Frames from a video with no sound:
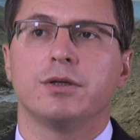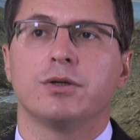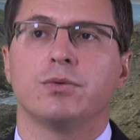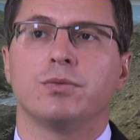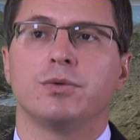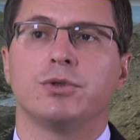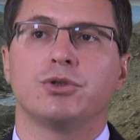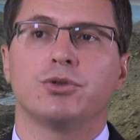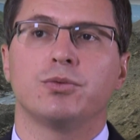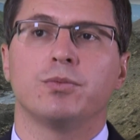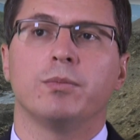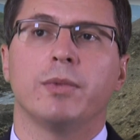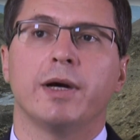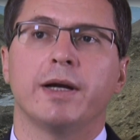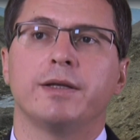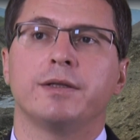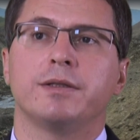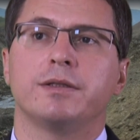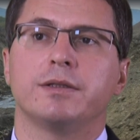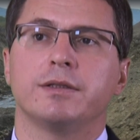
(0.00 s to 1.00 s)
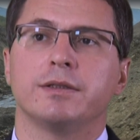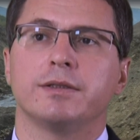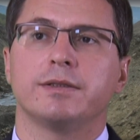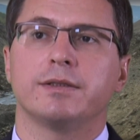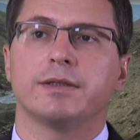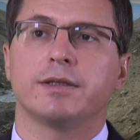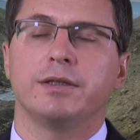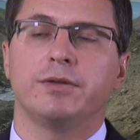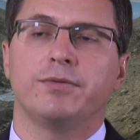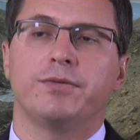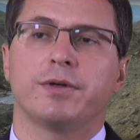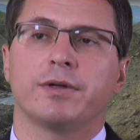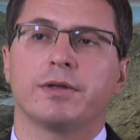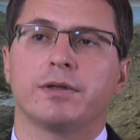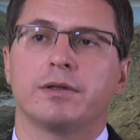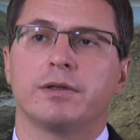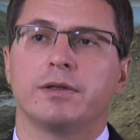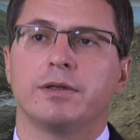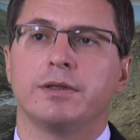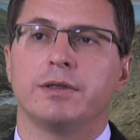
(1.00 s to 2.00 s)
which might
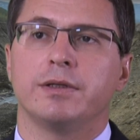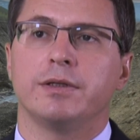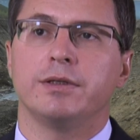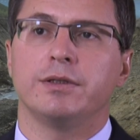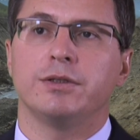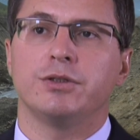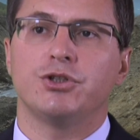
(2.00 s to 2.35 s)
significantly